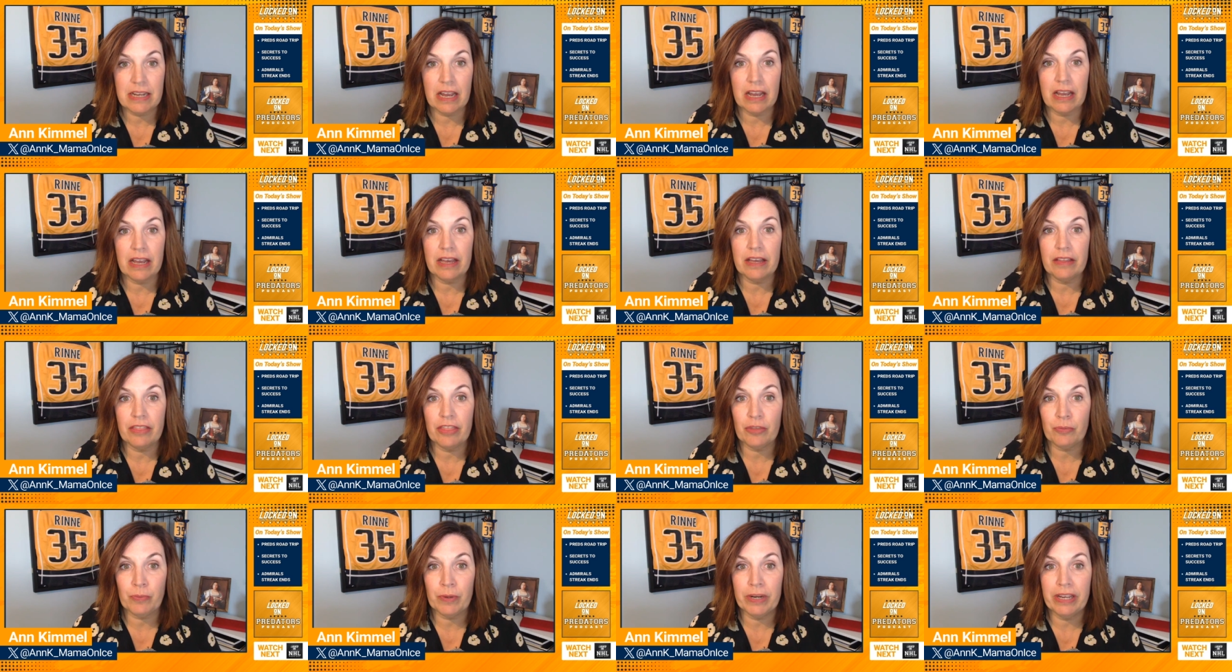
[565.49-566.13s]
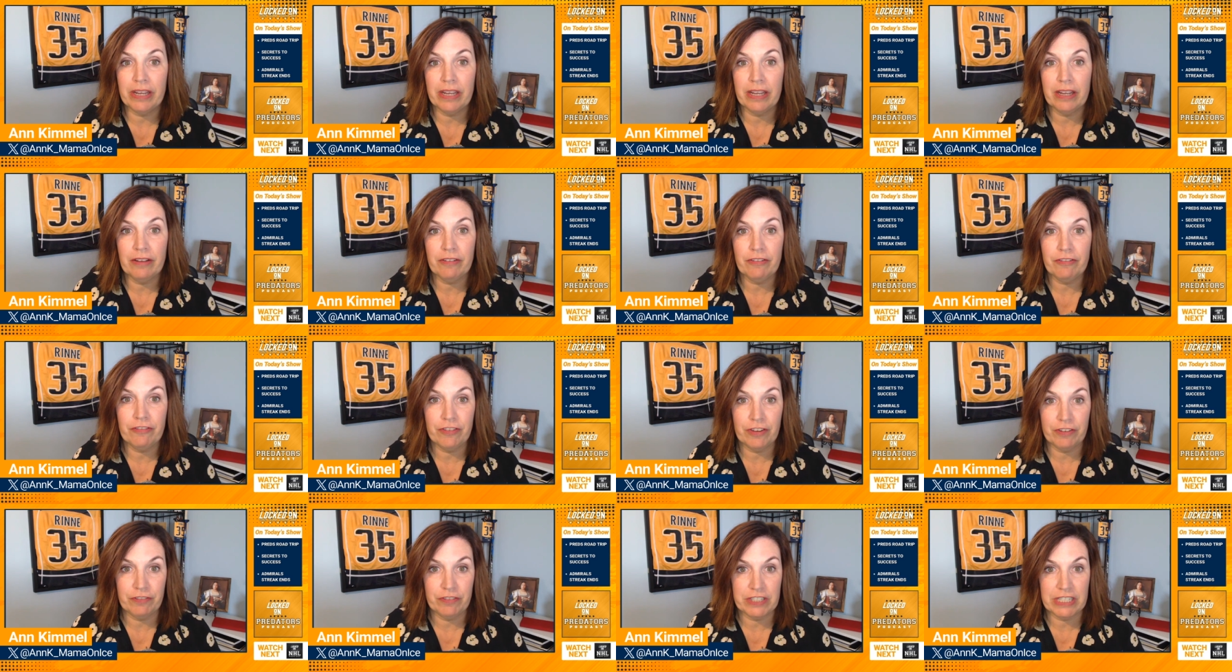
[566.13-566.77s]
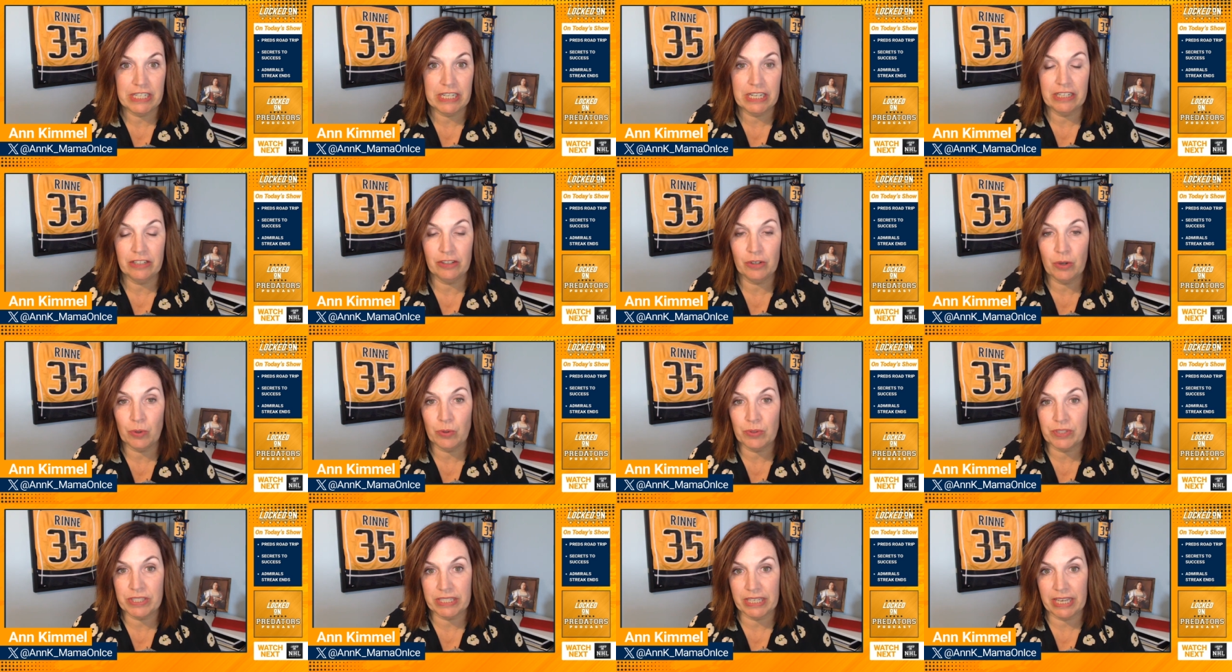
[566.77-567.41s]
Uh, 315
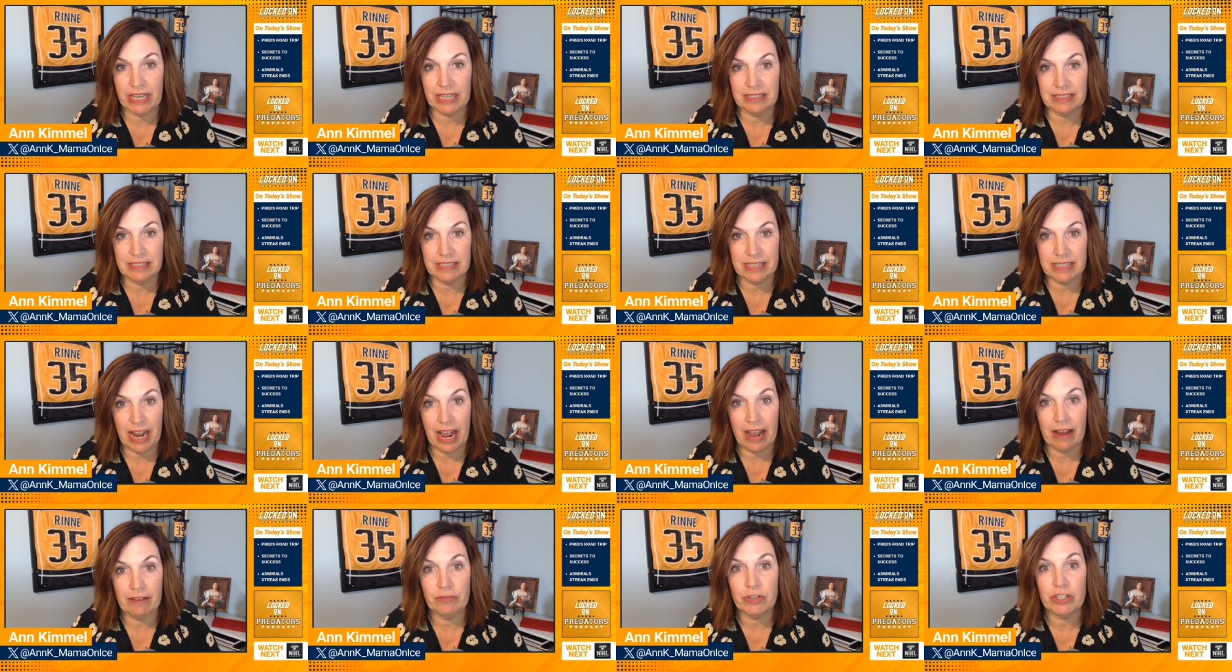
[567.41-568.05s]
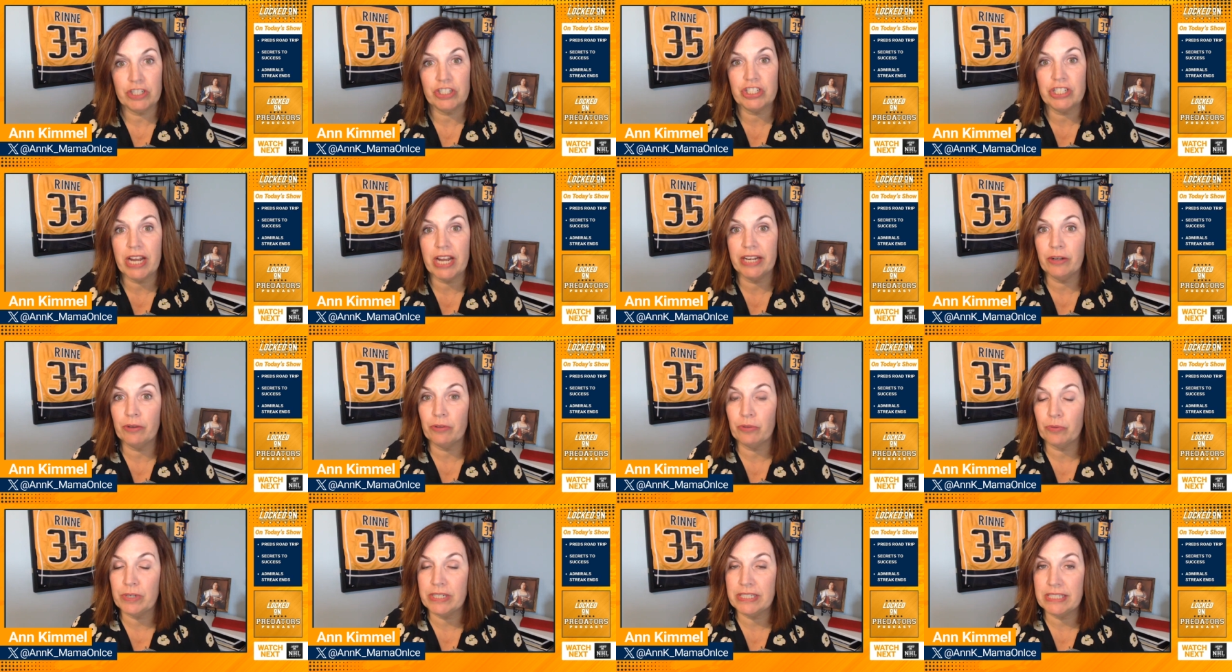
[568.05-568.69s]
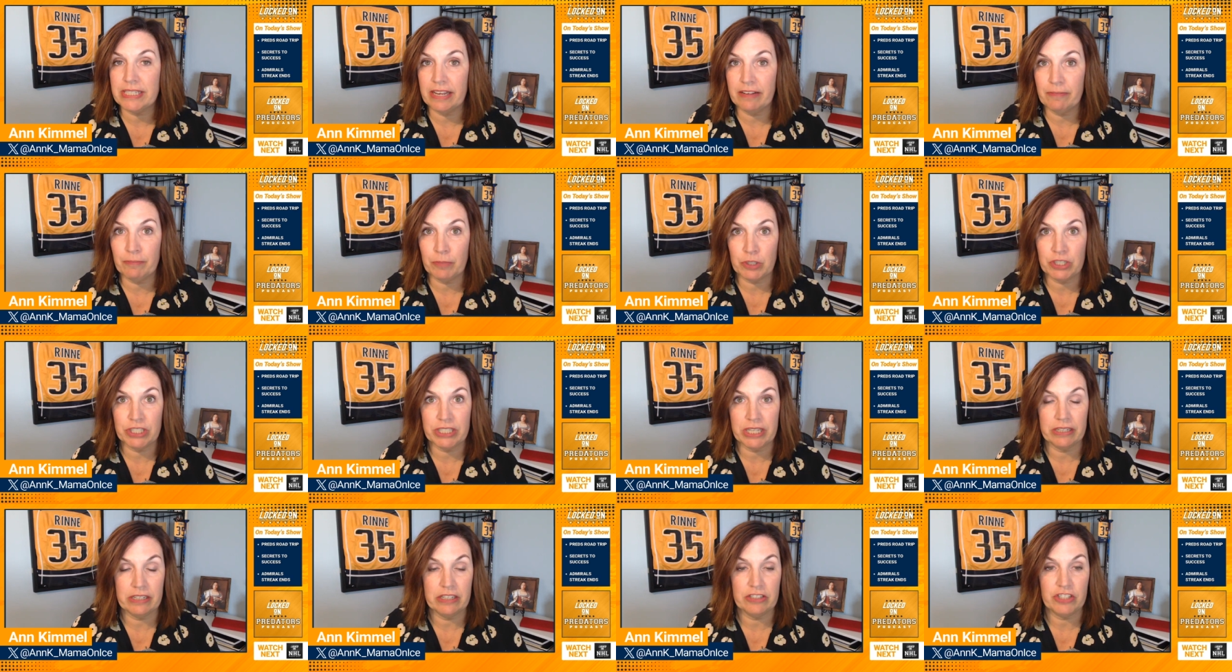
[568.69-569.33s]
goals against average, 903 save
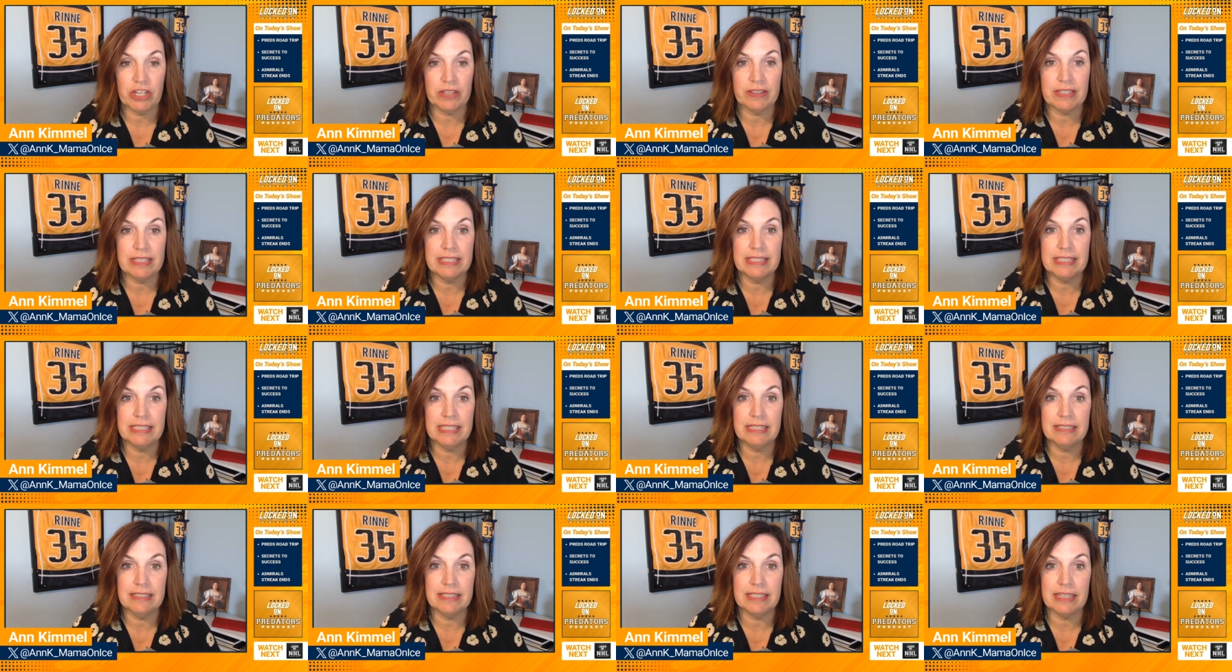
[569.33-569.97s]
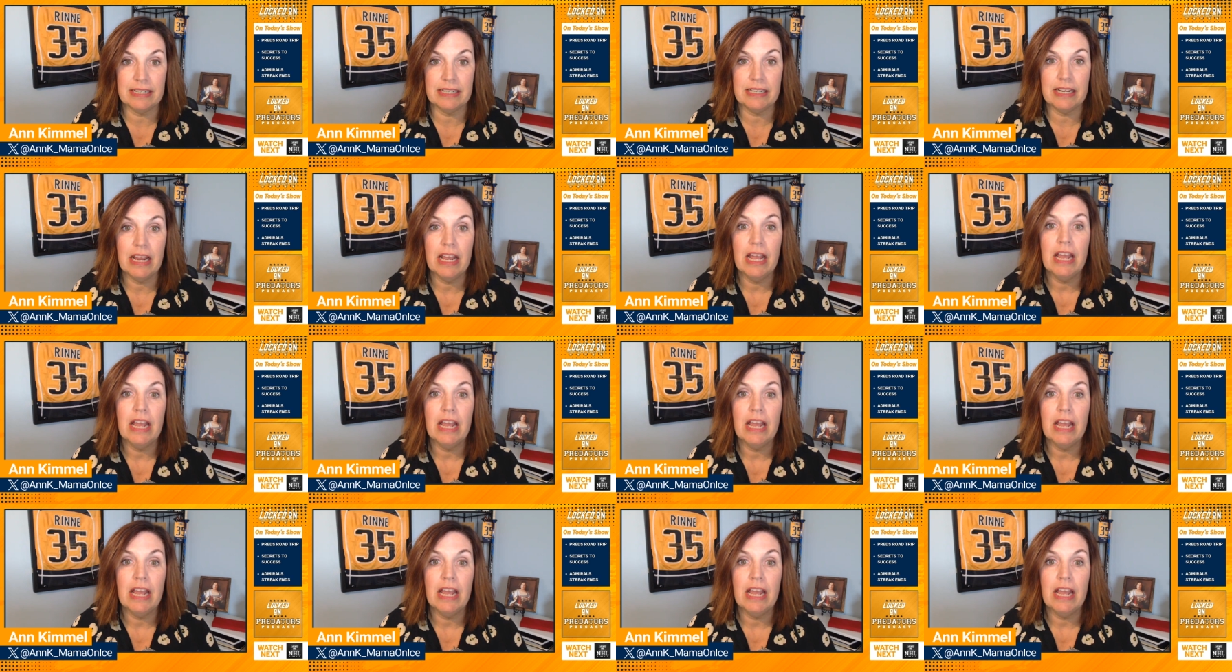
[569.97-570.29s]
percentage on the season.